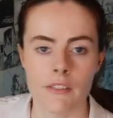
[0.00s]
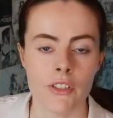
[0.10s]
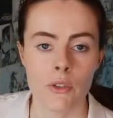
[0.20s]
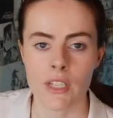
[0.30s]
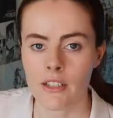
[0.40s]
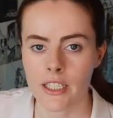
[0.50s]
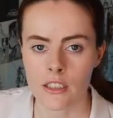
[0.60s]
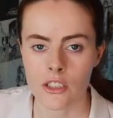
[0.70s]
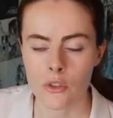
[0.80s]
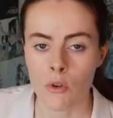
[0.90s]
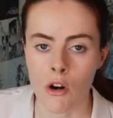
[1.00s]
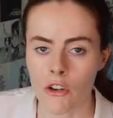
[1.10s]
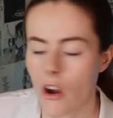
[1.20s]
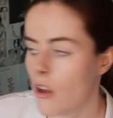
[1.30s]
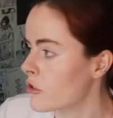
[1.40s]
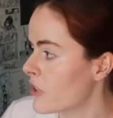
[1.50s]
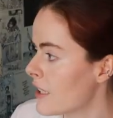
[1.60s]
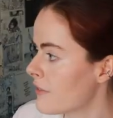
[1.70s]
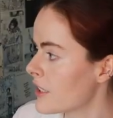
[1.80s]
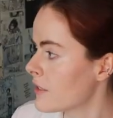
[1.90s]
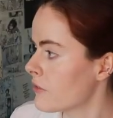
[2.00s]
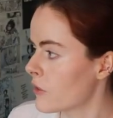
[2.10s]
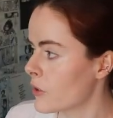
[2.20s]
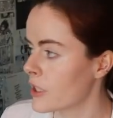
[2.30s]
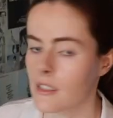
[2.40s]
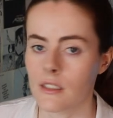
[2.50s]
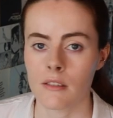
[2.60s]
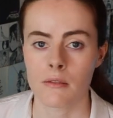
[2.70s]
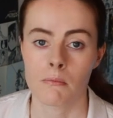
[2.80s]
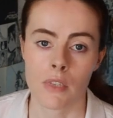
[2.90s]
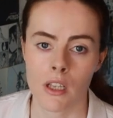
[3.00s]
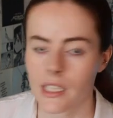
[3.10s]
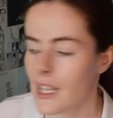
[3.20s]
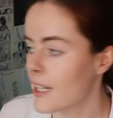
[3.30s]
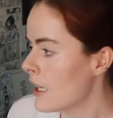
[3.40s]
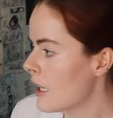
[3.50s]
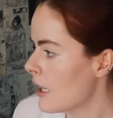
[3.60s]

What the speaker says: a few characters who are all relevant for this plotline.